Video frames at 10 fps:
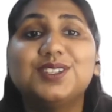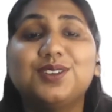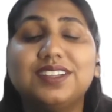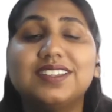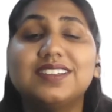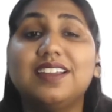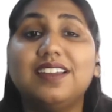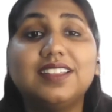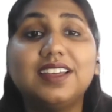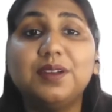So this is
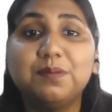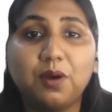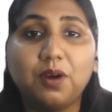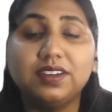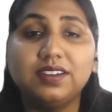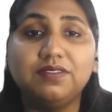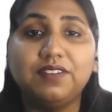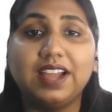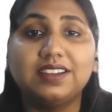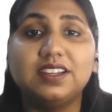another important
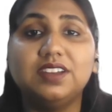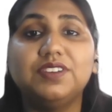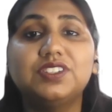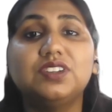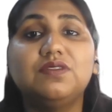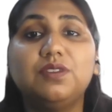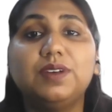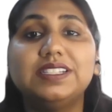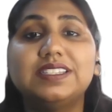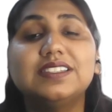factor which
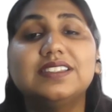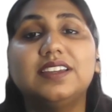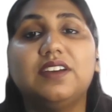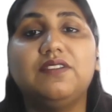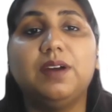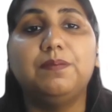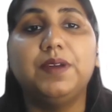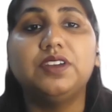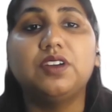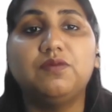influences the
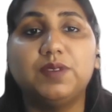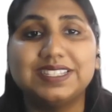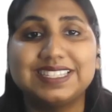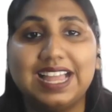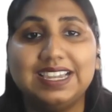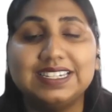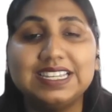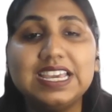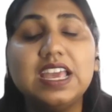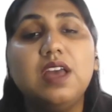development of
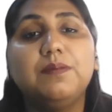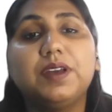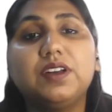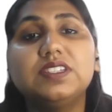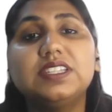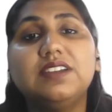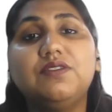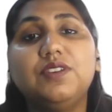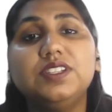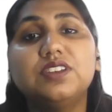personality, because the
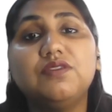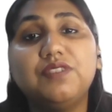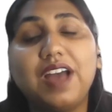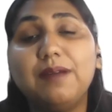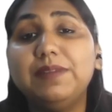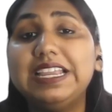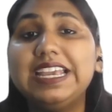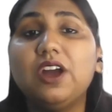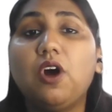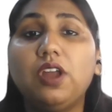influence of
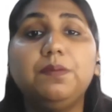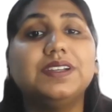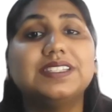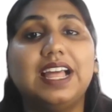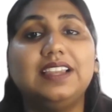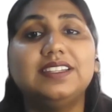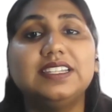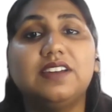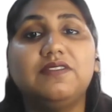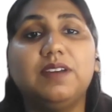family on
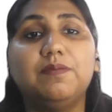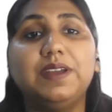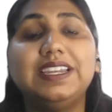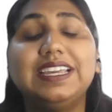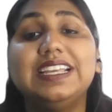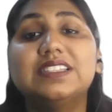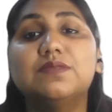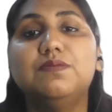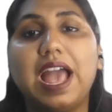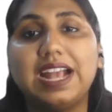personality development is
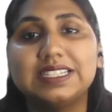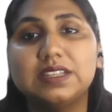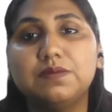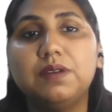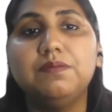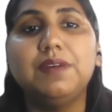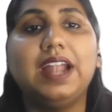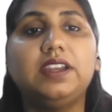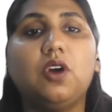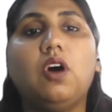maximum
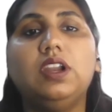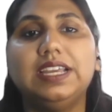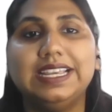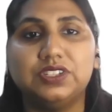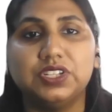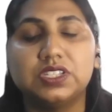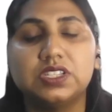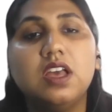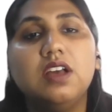at all ages.